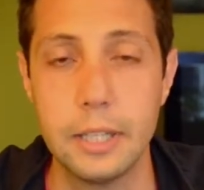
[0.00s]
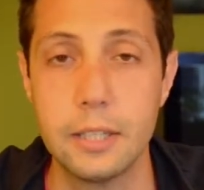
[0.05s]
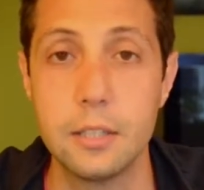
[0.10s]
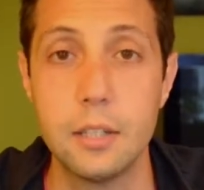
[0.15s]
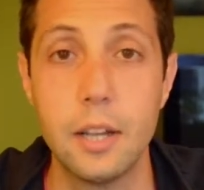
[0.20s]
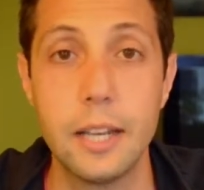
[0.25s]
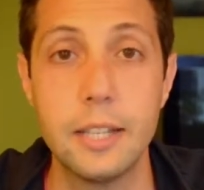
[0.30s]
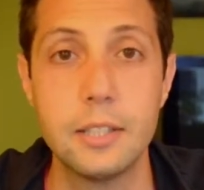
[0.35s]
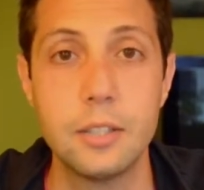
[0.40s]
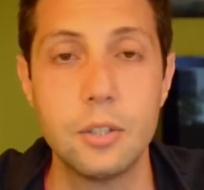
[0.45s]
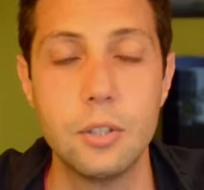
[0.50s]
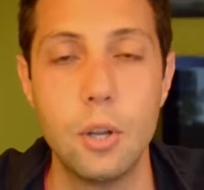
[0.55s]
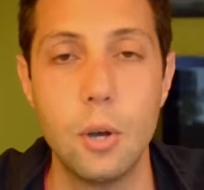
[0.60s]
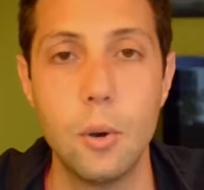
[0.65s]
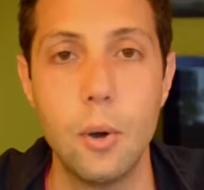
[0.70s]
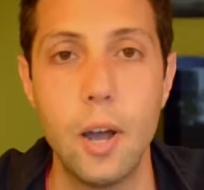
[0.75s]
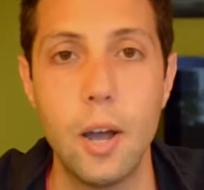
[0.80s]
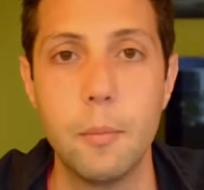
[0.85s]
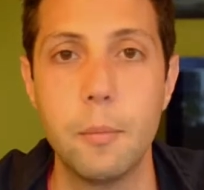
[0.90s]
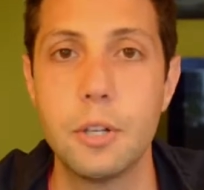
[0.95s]
it's nice to
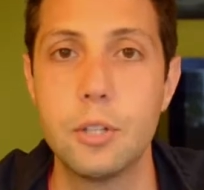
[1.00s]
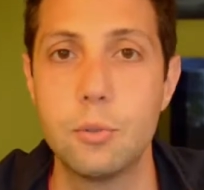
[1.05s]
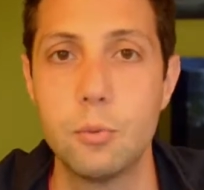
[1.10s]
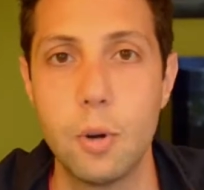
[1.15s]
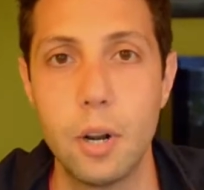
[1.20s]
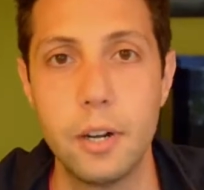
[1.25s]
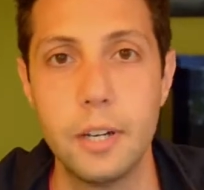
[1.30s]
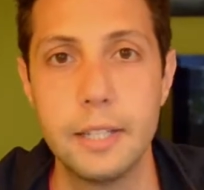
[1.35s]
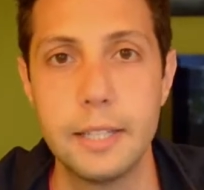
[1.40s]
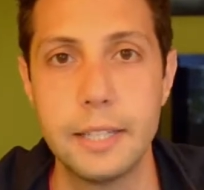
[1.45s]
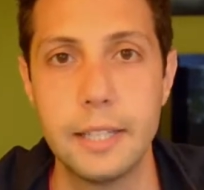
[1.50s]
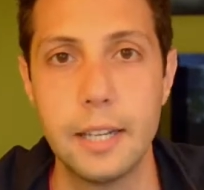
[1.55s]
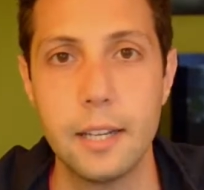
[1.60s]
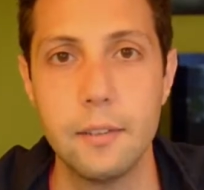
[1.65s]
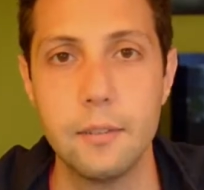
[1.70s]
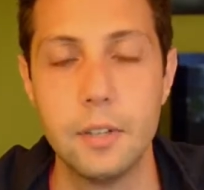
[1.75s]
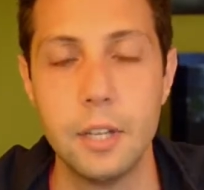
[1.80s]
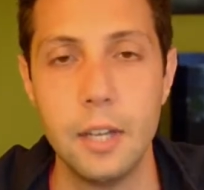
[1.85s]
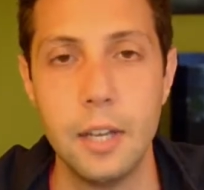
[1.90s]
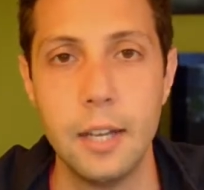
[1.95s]
know how much rudder to
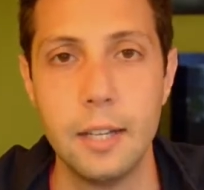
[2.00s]
give